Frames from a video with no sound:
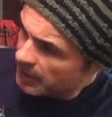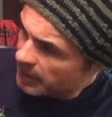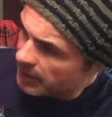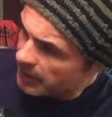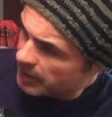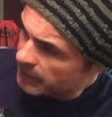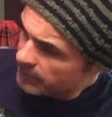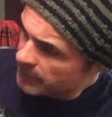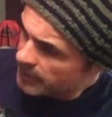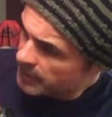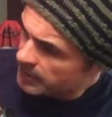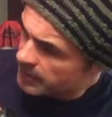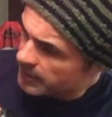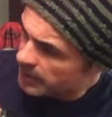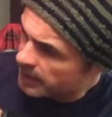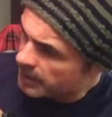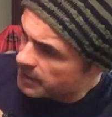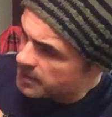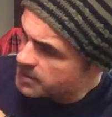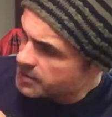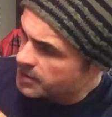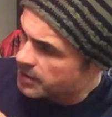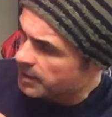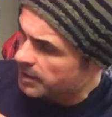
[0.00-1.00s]

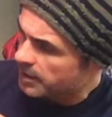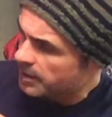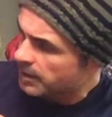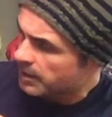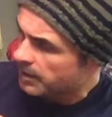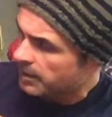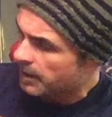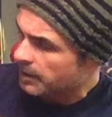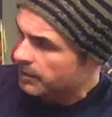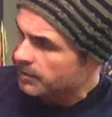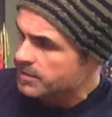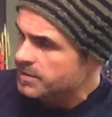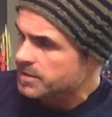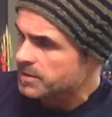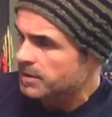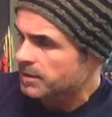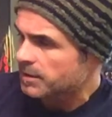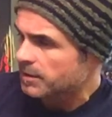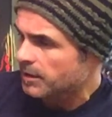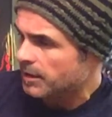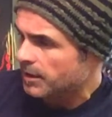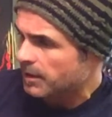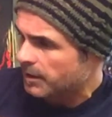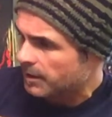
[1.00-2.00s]
everything is good. I don't
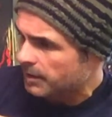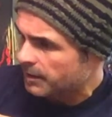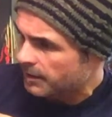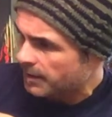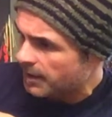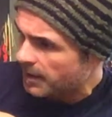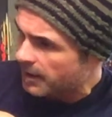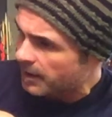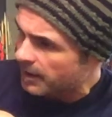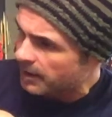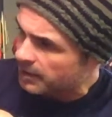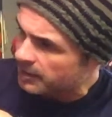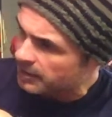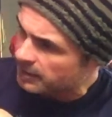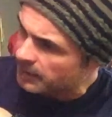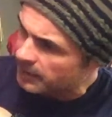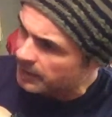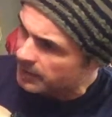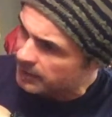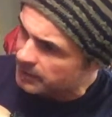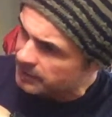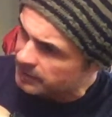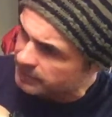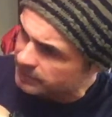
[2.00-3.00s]
see nothing that,
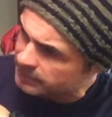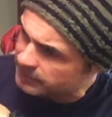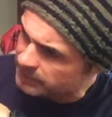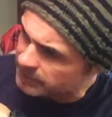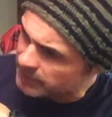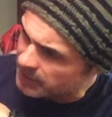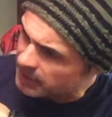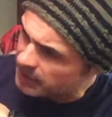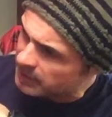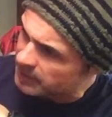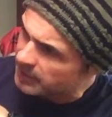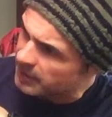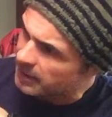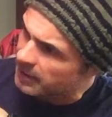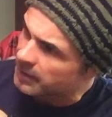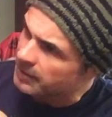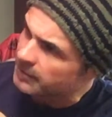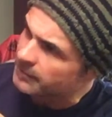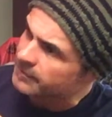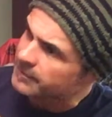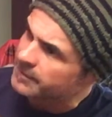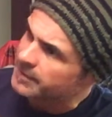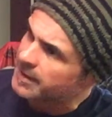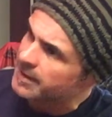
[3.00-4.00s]
like,
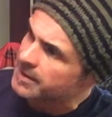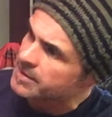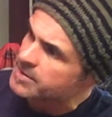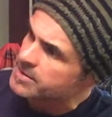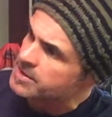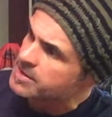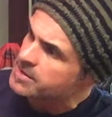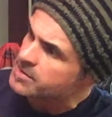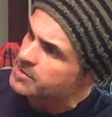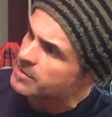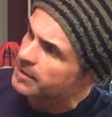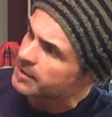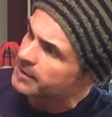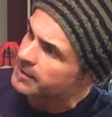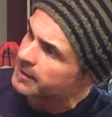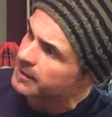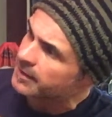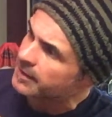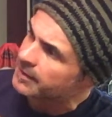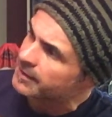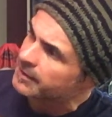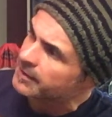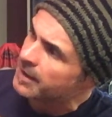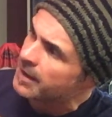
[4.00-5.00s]
dinges or anything
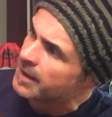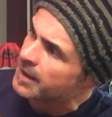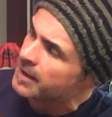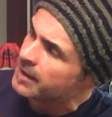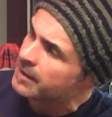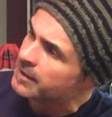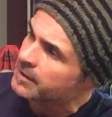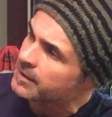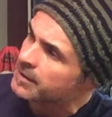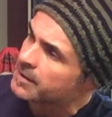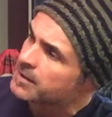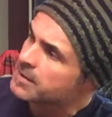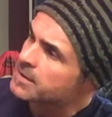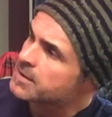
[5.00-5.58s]
like that.